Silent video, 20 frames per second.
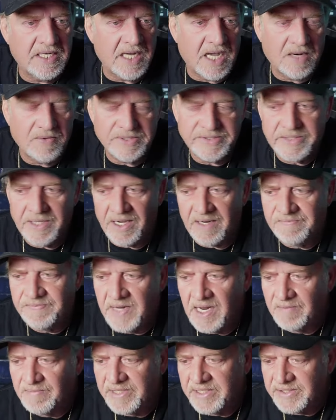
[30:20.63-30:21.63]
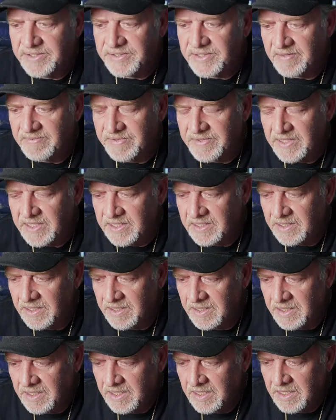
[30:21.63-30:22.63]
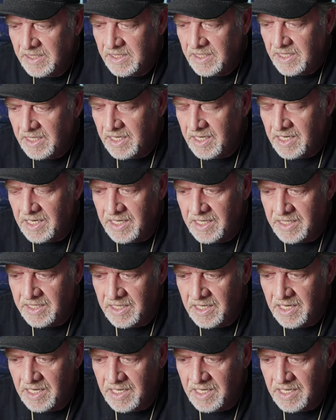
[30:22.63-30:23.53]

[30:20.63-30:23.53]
I was taught family is everything. And